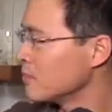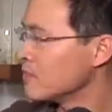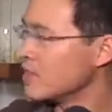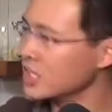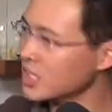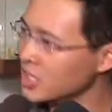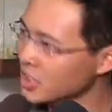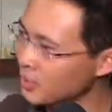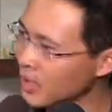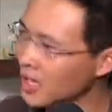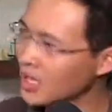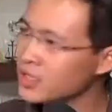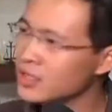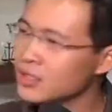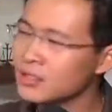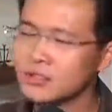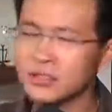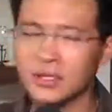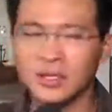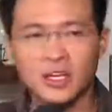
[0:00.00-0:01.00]
They need a
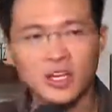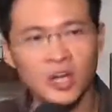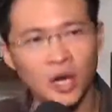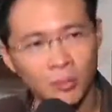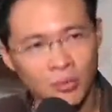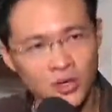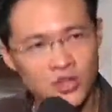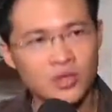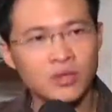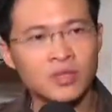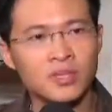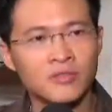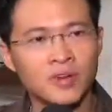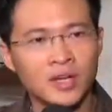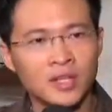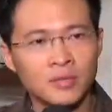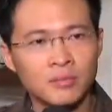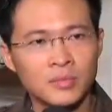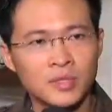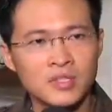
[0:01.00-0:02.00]
market, they need commercial
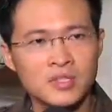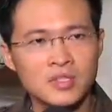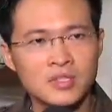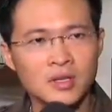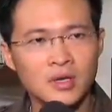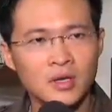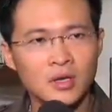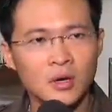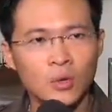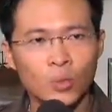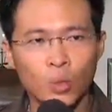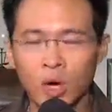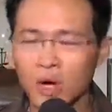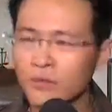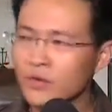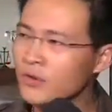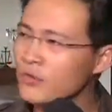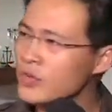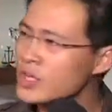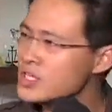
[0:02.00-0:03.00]
developments.
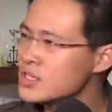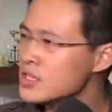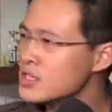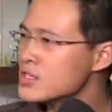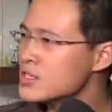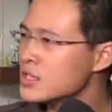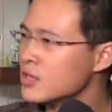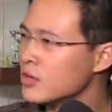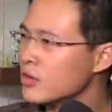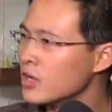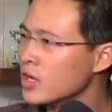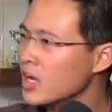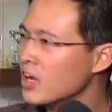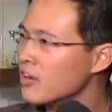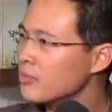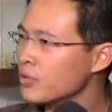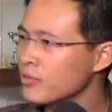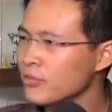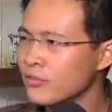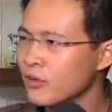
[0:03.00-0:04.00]
Whatever reasons that you
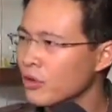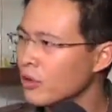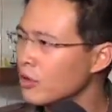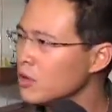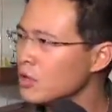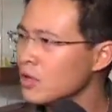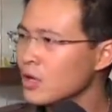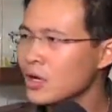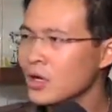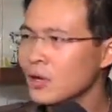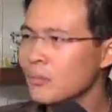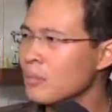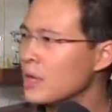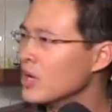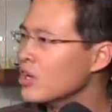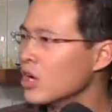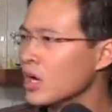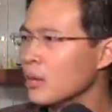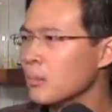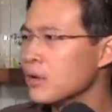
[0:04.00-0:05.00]
have before may
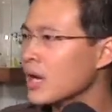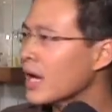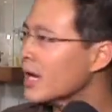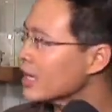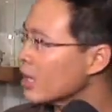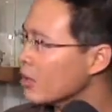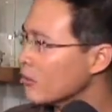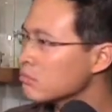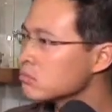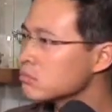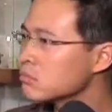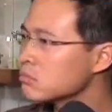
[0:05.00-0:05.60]
not apply now.